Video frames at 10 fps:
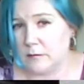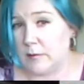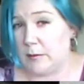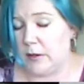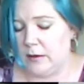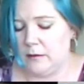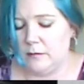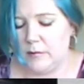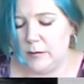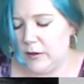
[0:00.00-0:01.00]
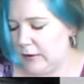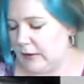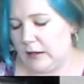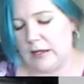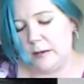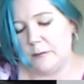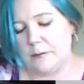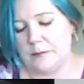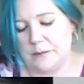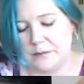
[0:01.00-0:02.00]
maybe I'll get lucky
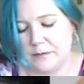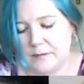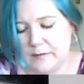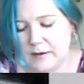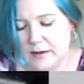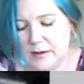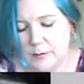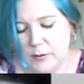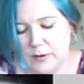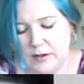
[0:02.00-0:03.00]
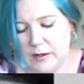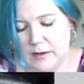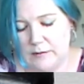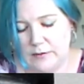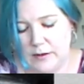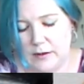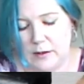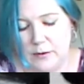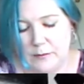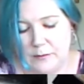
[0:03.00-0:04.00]
and get a polka dot kind of thing going.